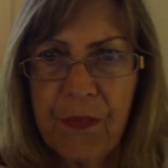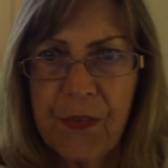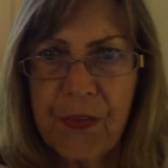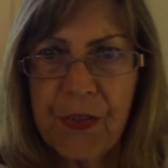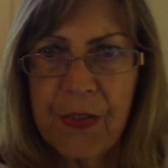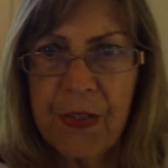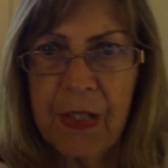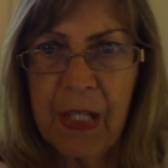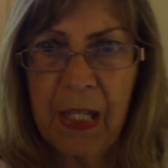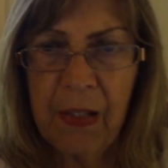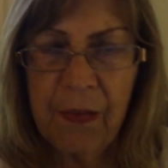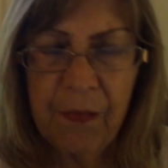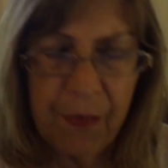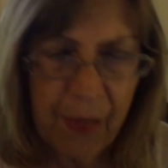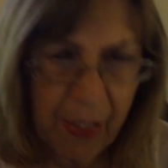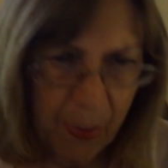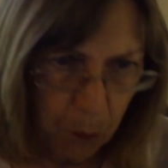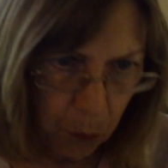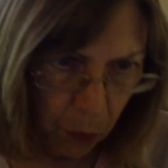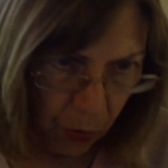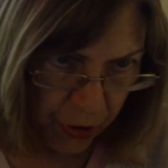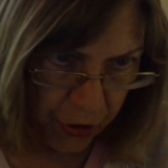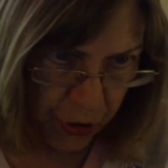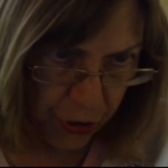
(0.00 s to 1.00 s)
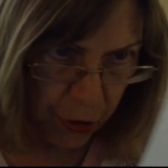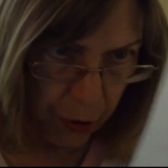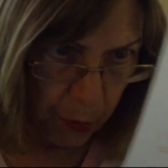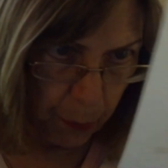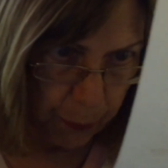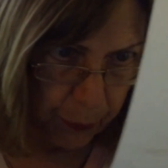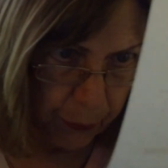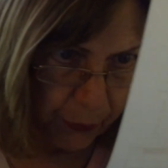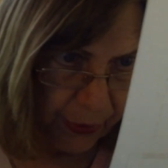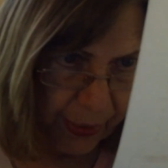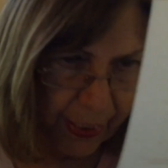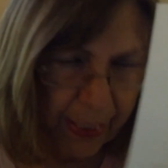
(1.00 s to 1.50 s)
they want you to
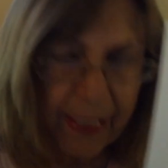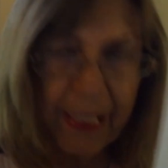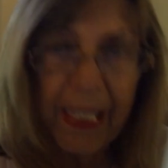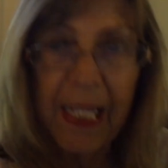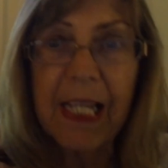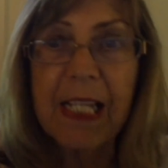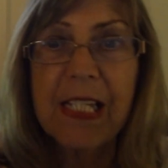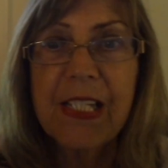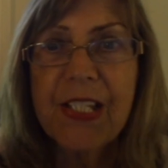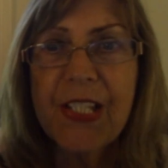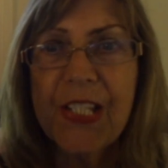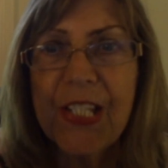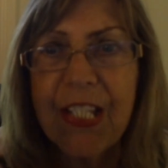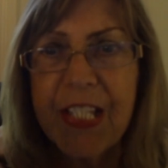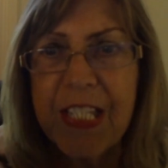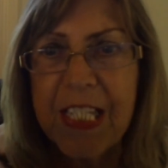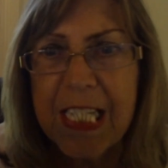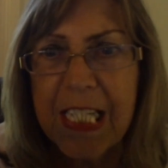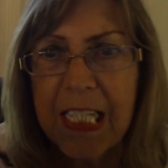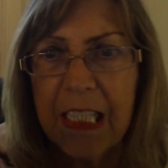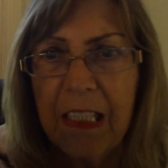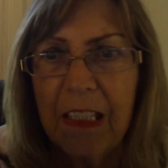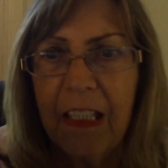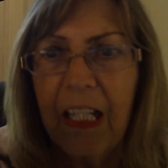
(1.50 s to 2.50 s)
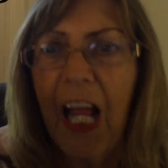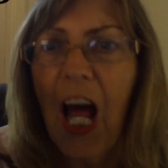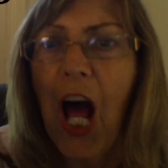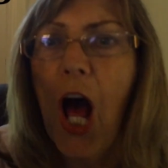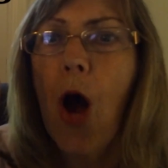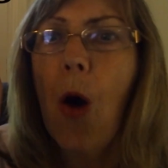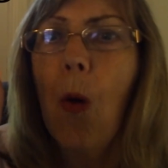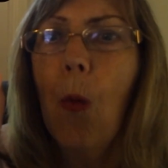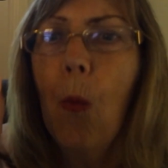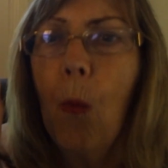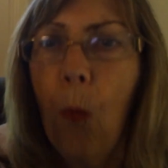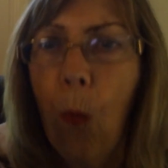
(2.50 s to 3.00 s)
put in still
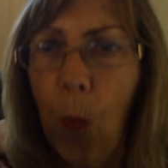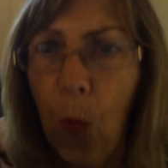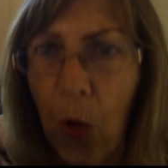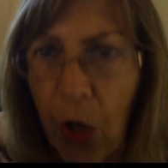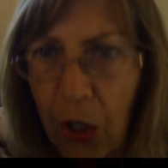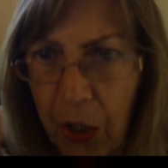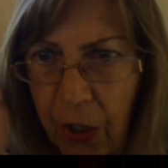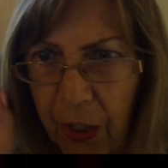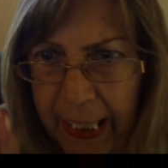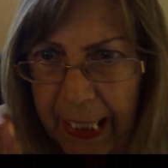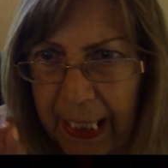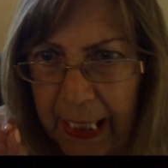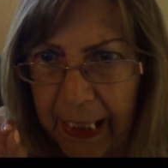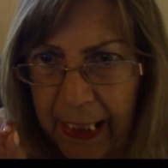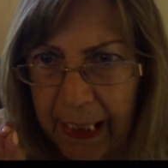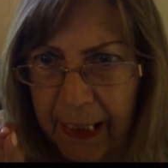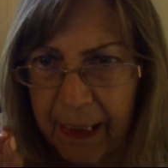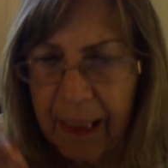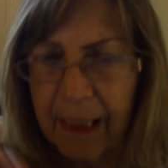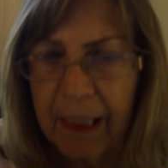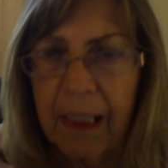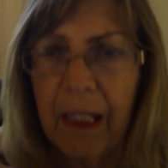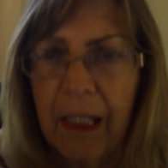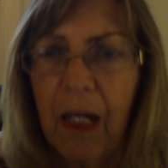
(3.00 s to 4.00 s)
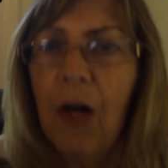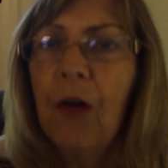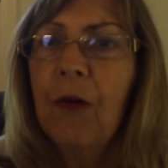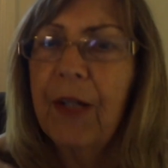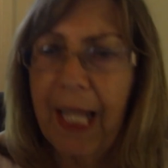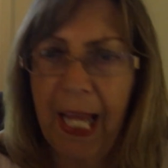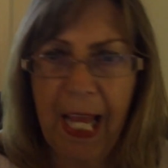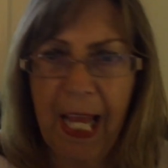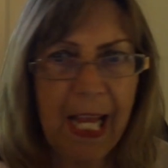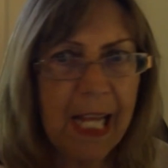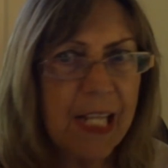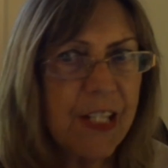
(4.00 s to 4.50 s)
working.
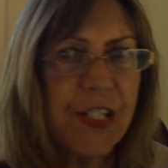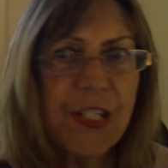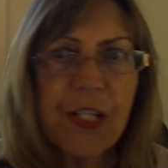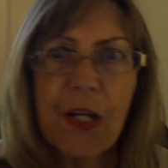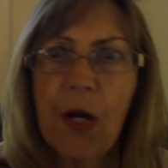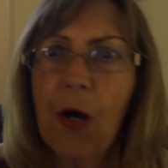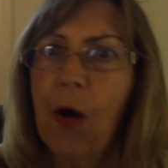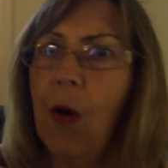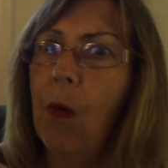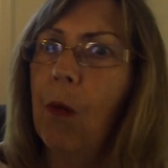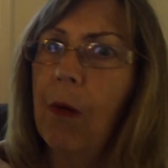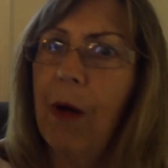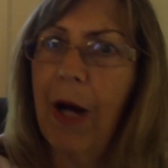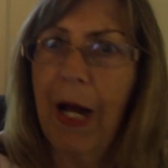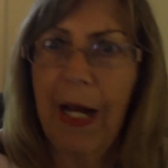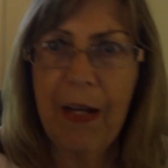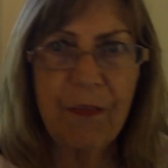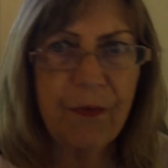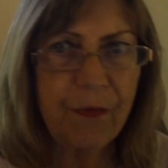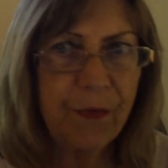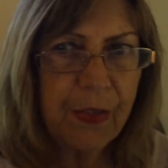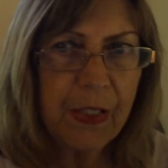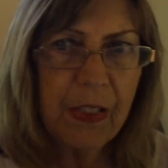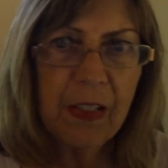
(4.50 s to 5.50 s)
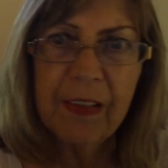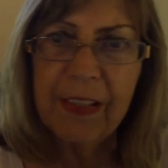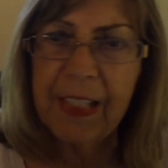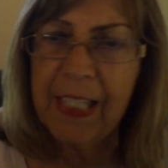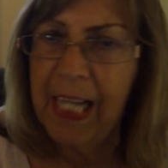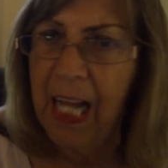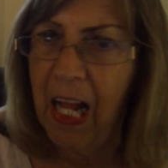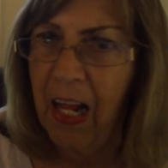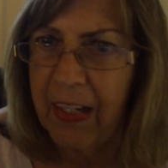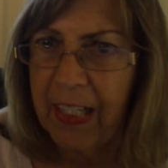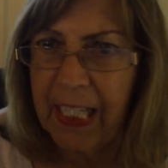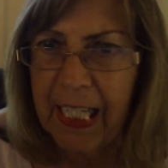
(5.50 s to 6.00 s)
Okay, so I filled it
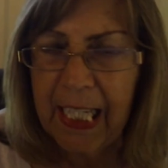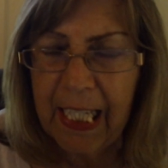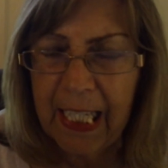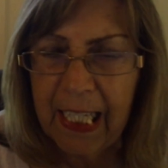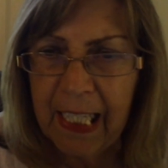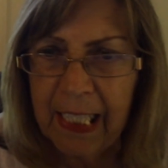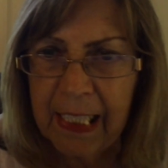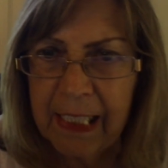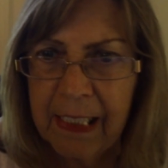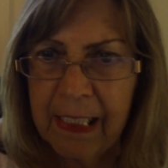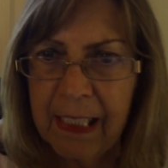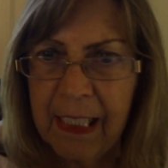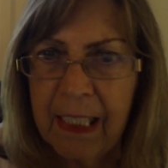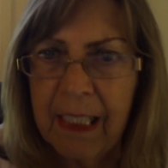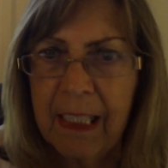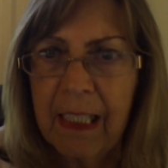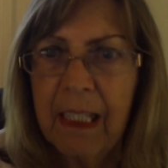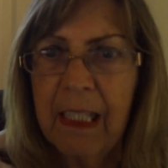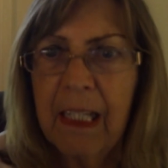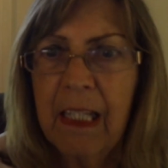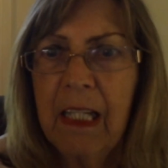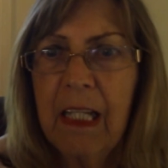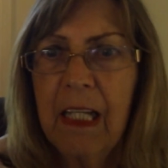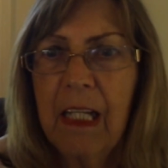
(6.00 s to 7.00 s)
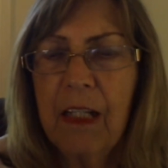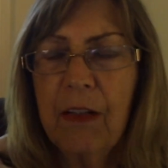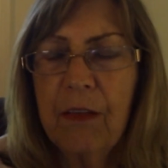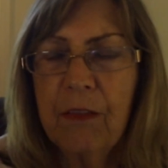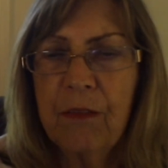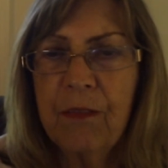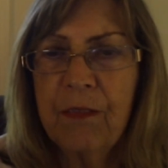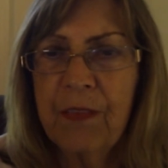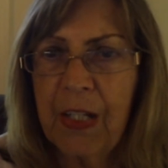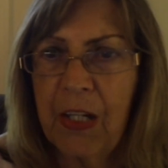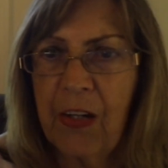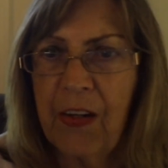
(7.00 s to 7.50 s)
out again
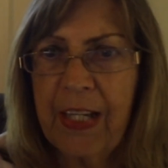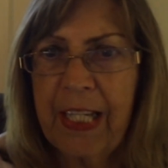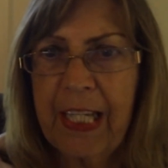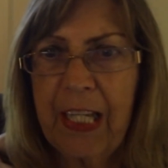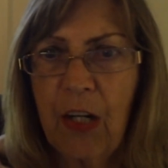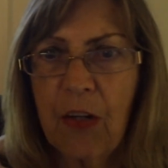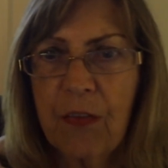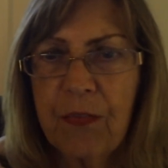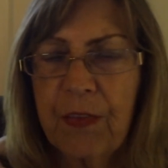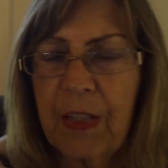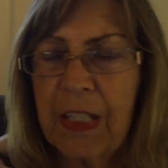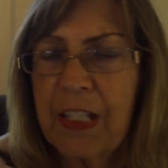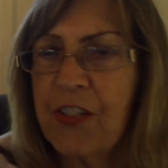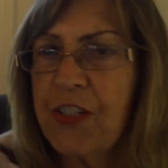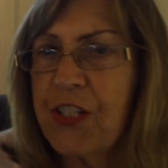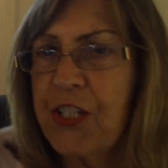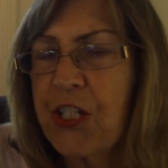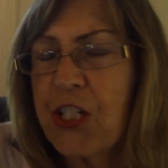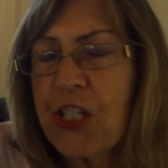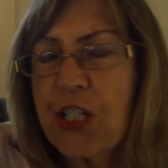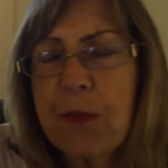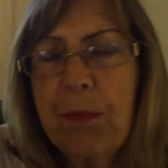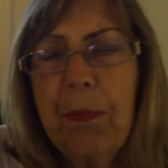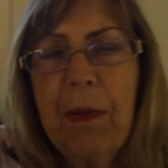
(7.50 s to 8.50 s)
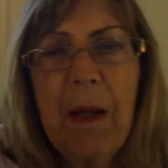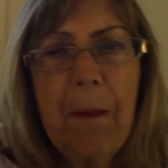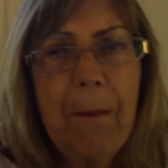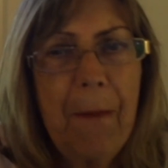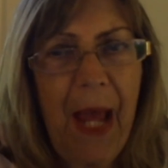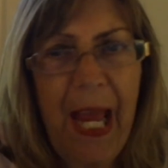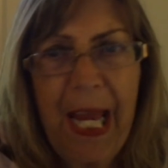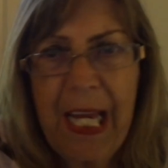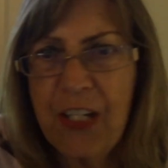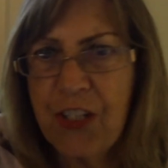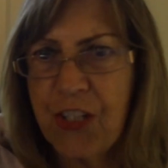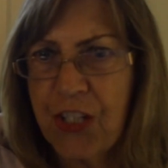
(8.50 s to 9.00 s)
very carefully. Just be
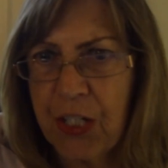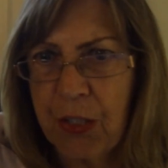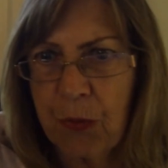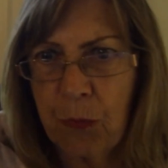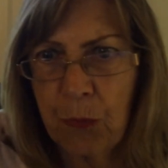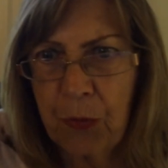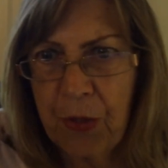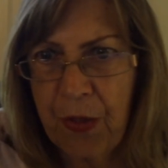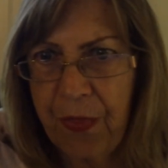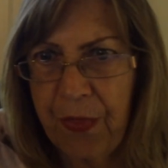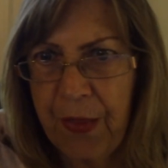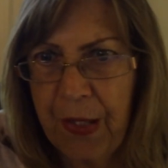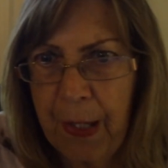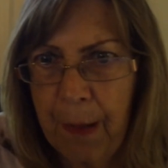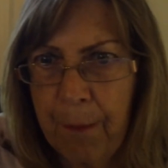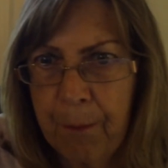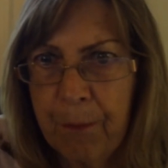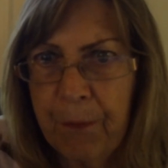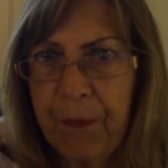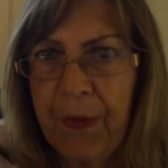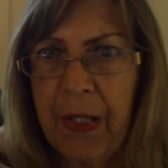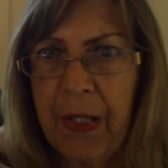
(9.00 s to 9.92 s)
patient with them.